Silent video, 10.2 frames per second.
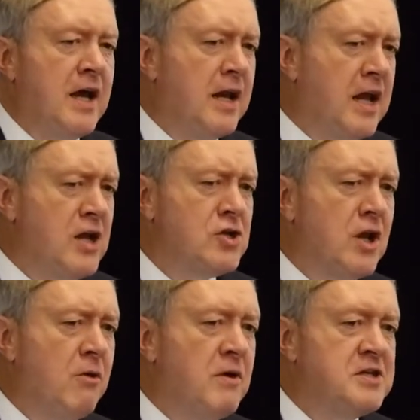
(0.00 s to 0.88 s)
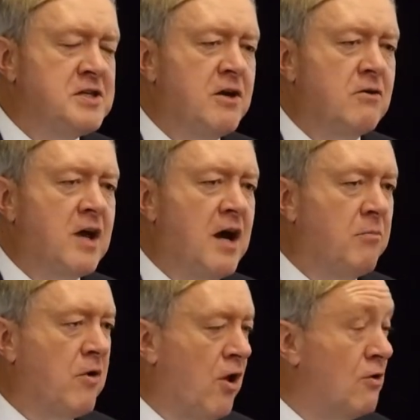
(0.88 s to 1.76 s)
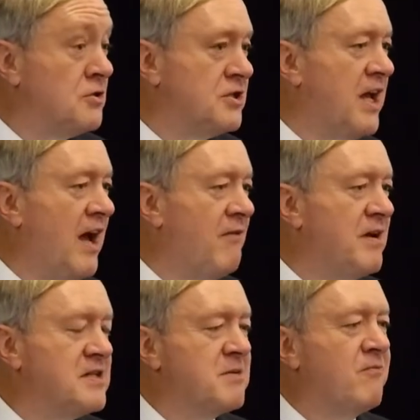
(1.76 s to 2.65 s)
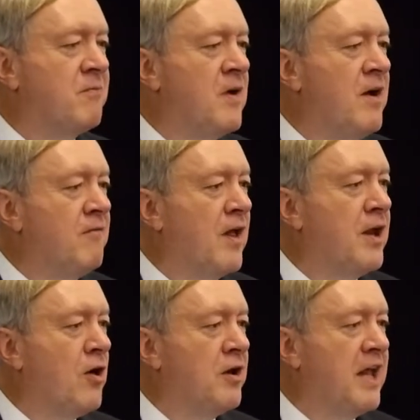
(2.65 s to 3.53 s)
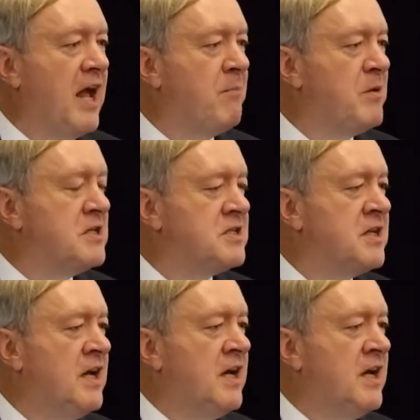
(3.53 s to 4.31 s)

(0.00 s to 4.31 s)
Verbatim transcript: and occasionally we still come close to having some flooding on campus.